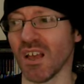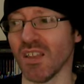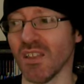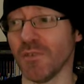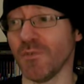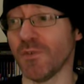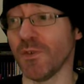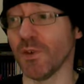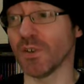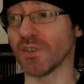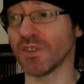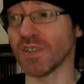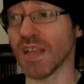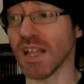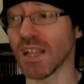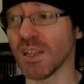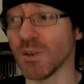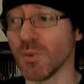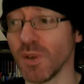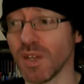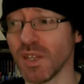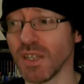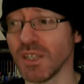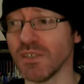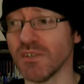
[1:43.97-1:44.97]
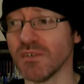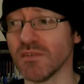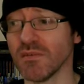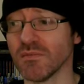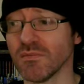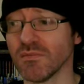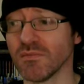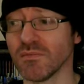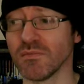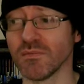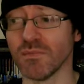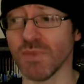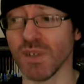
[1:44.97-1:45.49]
the first Halloween
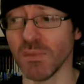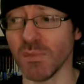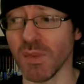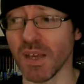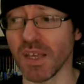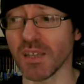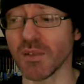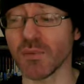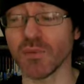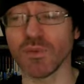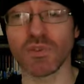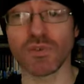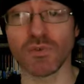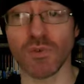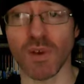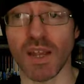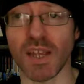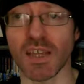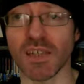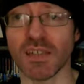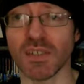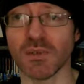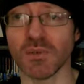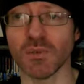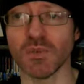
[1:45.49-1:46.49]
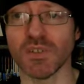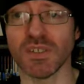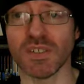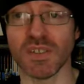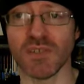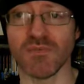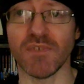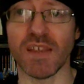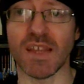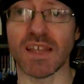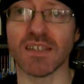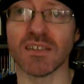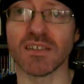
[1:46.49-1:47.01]
remake was great. It was an
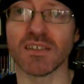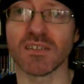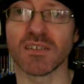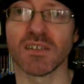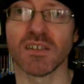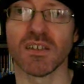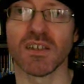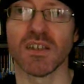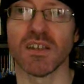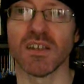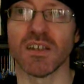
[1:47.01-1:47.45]
event.